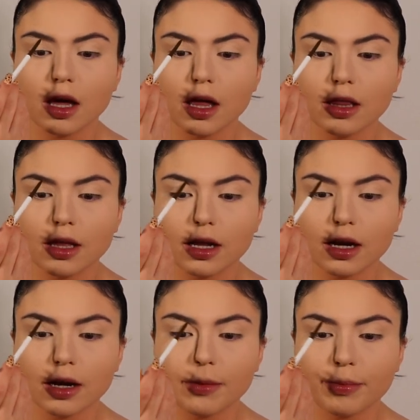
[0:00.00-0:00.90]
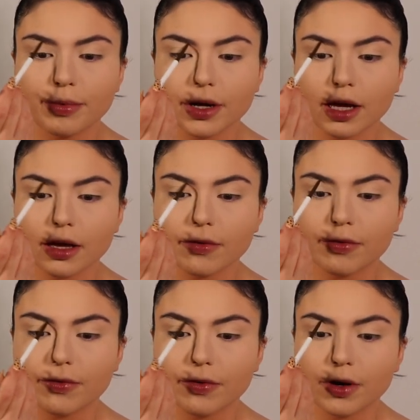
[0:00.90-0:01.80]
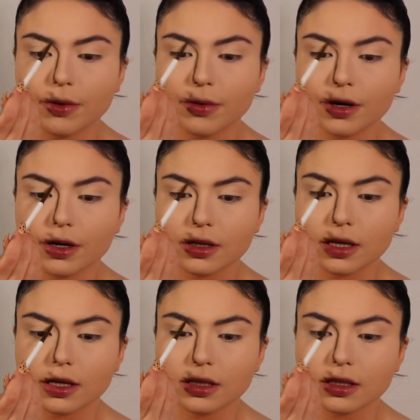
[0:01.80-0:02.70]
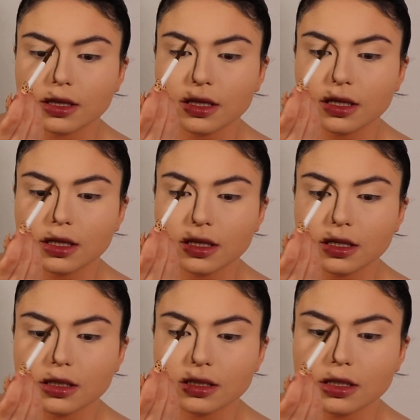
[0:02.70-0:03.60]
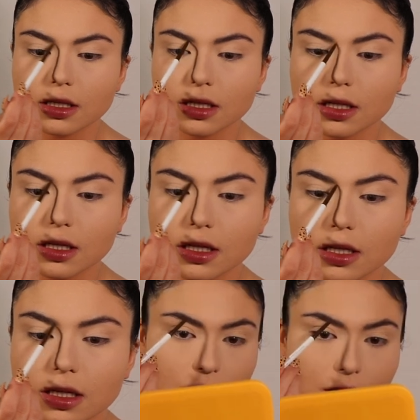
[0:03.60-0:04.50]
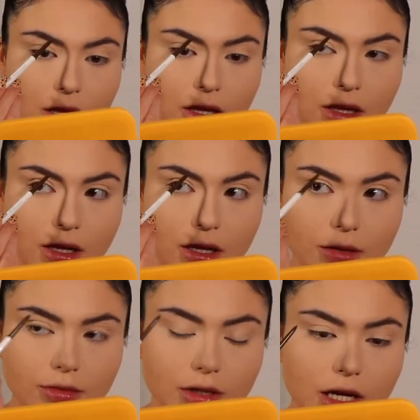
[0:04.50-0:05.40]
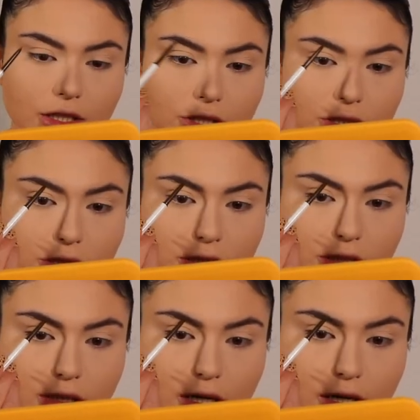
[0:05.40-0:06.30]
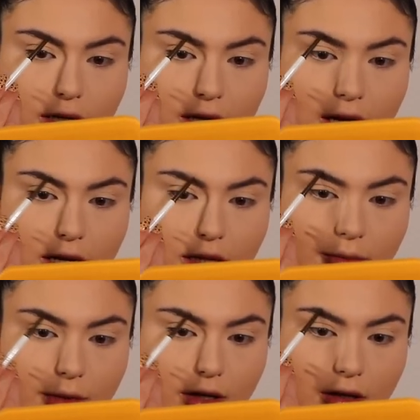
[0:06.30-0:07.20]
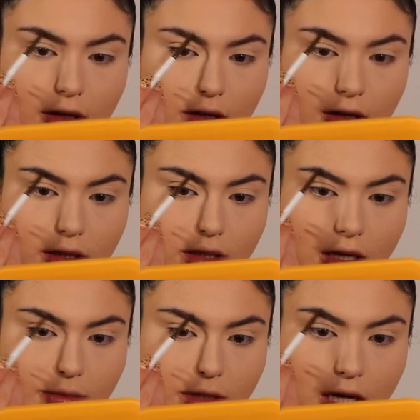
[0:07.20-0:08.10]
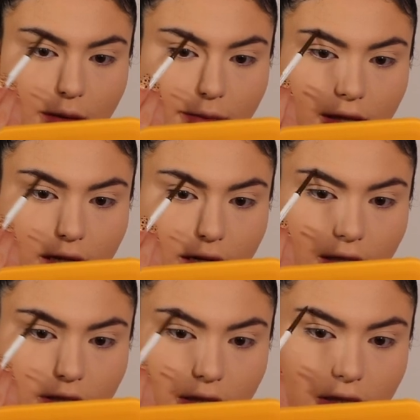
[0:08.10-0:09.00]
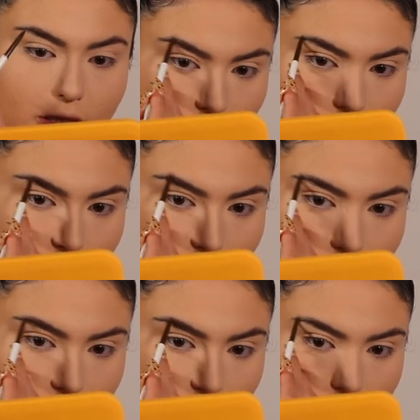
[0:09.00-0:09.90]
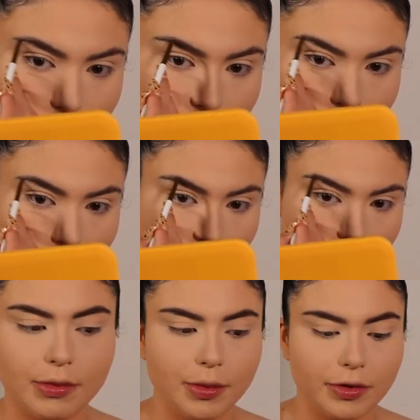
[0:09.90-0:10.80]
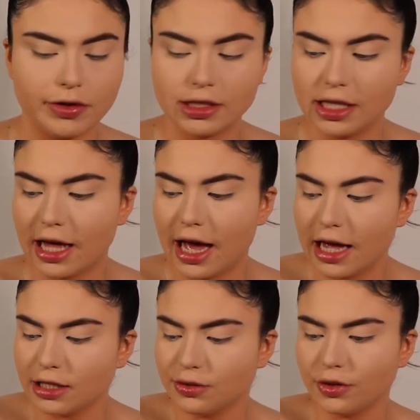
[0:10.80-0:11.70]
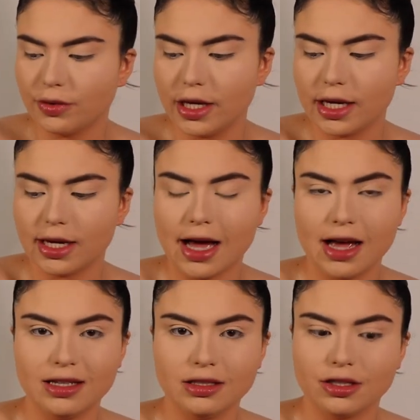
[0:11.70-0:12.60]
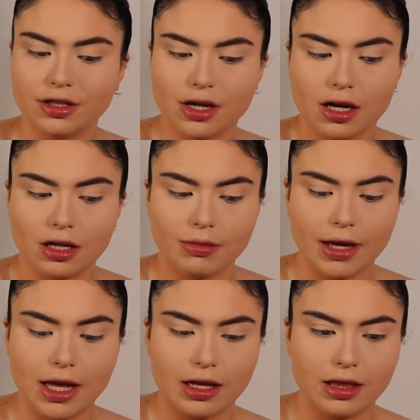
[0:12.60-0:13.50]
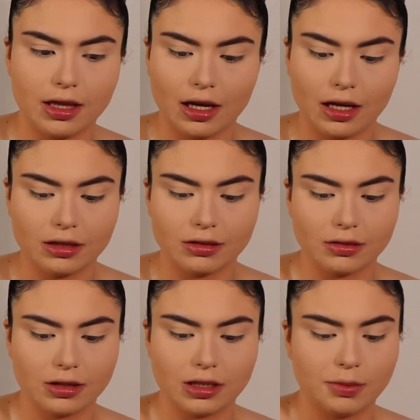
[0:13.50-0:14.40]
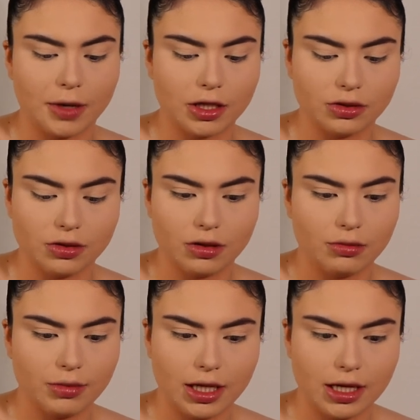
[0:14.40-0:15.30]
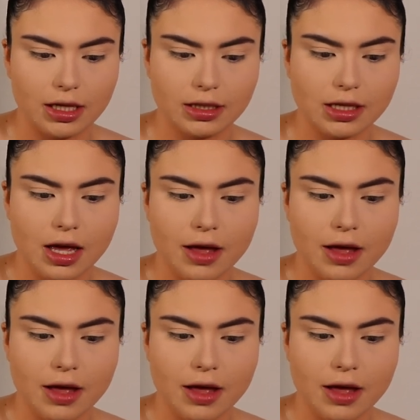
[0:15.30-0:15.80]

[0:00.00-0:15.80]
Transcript: and then I bring it forward like this, and then I just start again in the middle up top and then I just pencil them in. I'm gonna move on to the eyes really quick. Eyes are not gonna be anything special because